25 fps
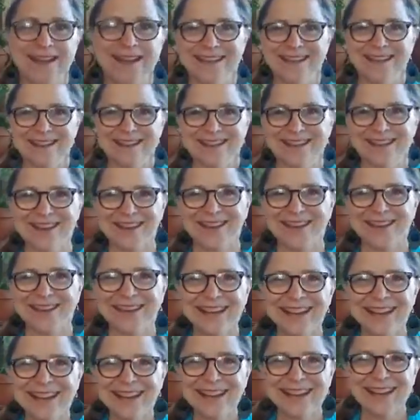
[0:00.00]
So
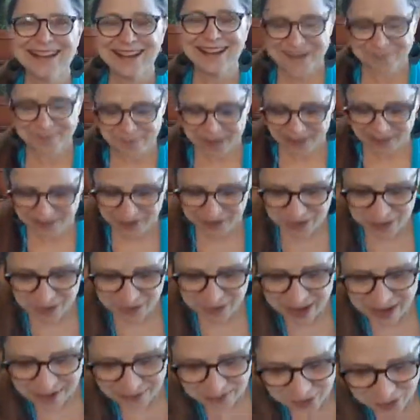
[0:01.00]
if you
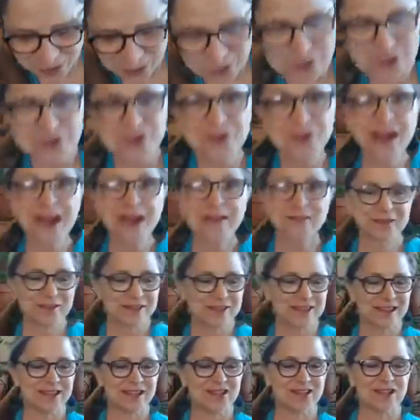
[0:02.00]
have a crucial
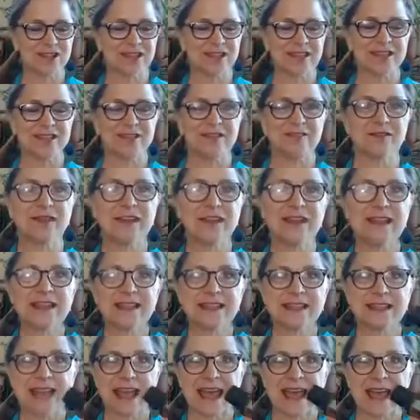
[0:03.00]
conversation to
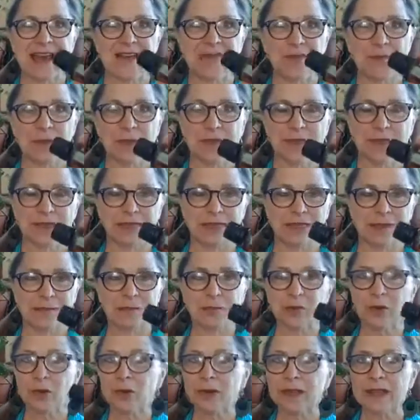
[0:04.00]
have with
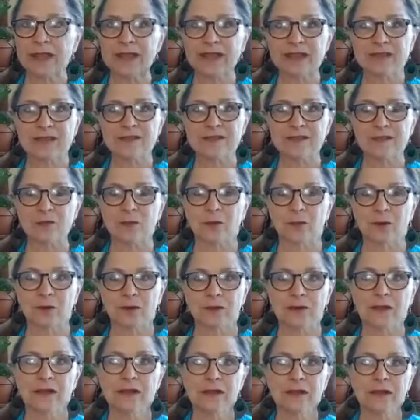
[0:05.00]
employees
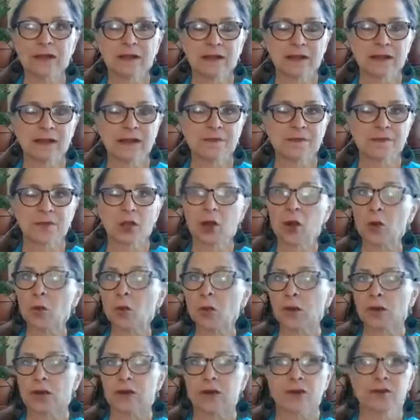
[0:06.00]
or
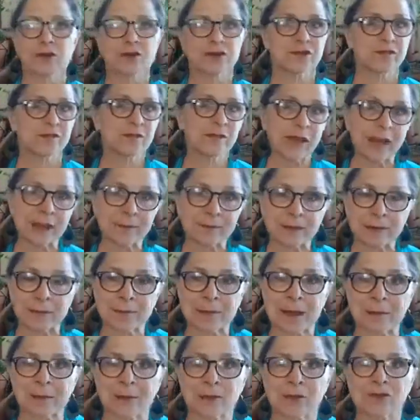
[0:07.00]
coworkers, family
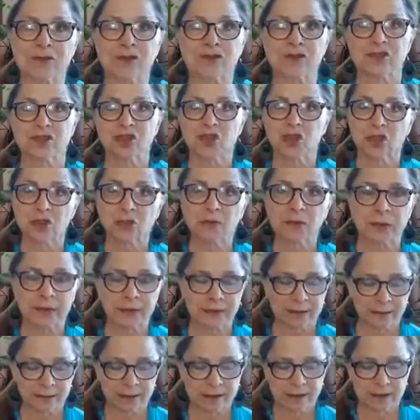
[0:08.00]
members,
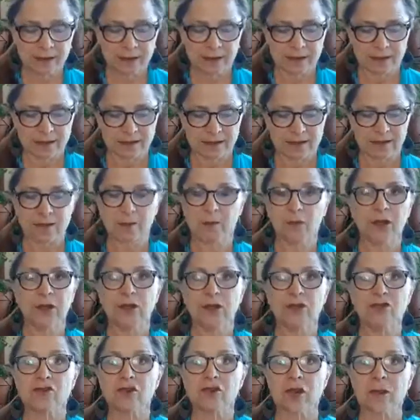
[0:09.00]
children, someone
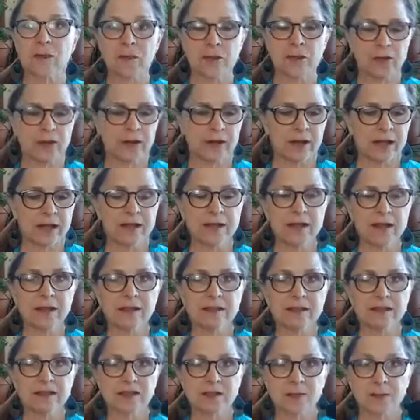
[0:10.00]
in your community,
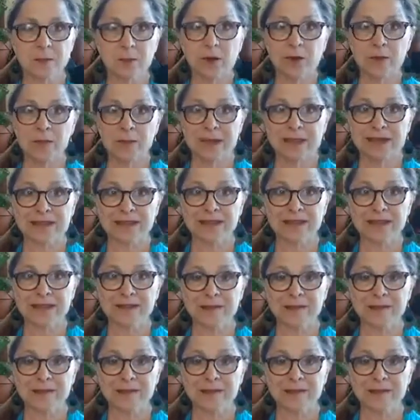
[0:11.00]
spearmint